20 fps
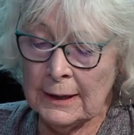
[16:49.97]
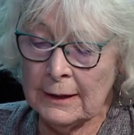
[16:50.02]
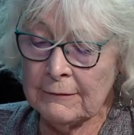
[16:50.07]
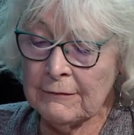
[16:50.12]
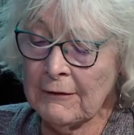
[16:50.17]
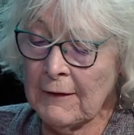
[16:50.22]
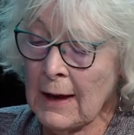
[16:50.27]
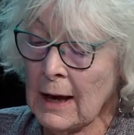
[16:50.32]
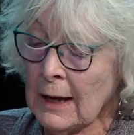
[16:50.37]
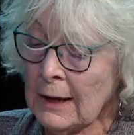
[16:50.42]

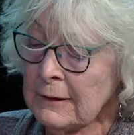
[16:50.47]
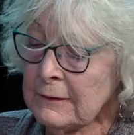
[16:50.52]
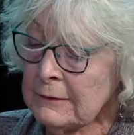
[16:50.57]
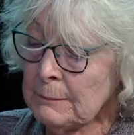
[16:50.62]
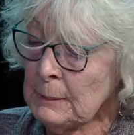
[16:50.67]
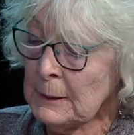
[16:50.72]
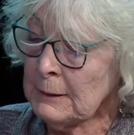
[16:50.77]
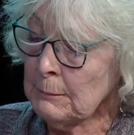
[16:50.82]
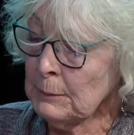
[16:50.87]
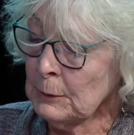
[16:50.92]
advise
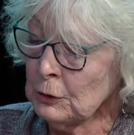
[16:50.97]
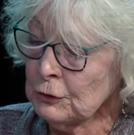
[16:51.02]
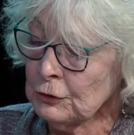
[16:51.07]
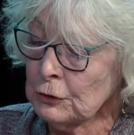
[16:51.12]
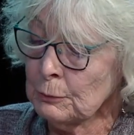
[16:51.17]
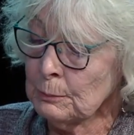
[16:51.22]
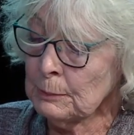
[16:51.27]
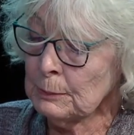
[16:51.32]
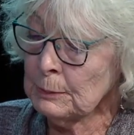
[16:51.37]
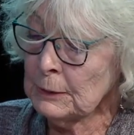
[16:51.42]
people
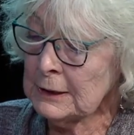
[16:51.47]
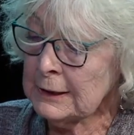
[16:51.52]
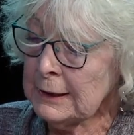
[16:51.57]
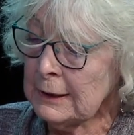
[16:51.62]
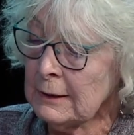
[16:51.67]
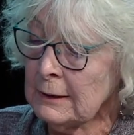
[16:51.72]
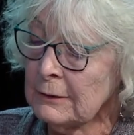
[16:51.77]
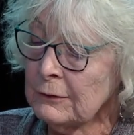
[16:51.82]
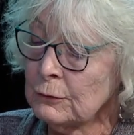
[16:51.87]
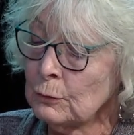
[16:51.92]
to
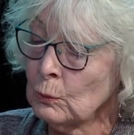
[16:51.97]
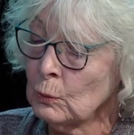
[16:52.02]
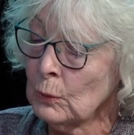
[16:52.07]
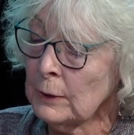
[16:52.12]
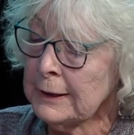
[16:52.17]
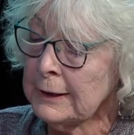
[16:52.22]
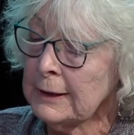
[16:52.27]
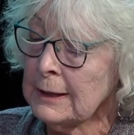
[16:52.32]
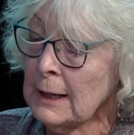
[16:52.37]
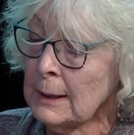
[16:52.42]
please
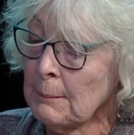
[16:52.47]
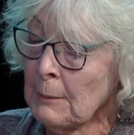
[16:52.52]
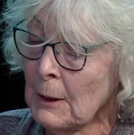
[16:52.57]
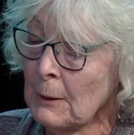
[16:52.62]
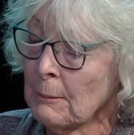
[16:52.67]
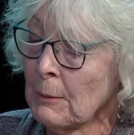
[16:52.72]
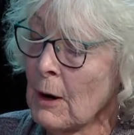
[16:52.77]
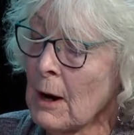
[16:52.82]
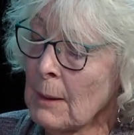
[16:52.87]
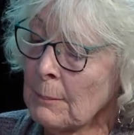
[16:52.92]
read up
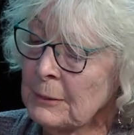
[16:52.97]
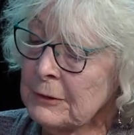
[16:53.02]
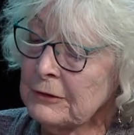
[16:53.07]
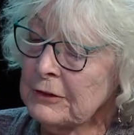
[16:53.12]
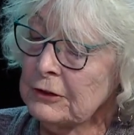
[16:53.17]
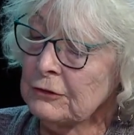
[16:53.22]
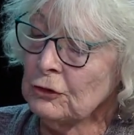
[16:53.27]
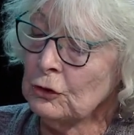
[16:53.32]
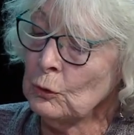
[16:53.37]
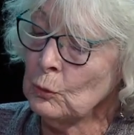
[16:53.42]
on
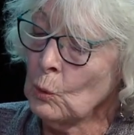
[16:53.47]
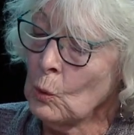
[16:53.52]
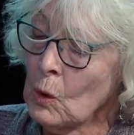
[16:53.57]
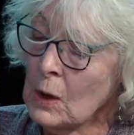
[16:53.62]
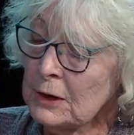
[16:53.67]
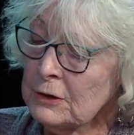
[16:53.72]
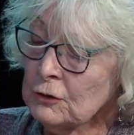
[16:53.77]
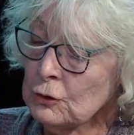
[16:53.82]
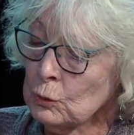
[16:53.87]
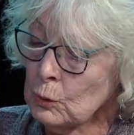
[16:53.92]
Proposition
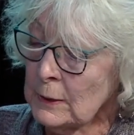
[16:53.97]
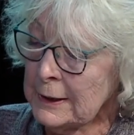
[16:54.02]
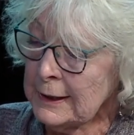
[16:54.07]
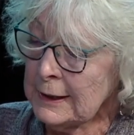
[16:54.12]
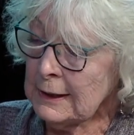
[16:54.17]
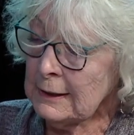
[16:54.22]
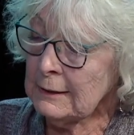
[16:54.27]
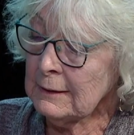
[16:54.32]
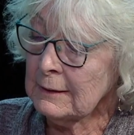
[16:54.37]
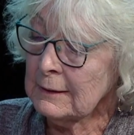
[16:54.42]

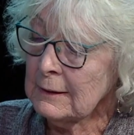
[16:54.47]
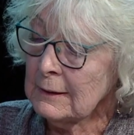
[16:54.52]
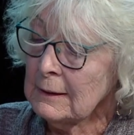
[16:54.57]
120